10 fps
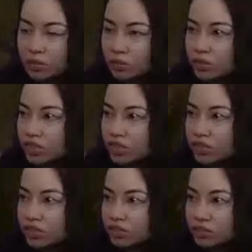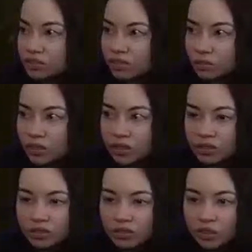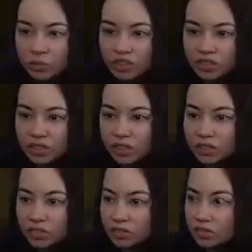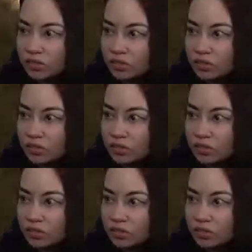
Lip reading: got cold there. There's the wave helping us out.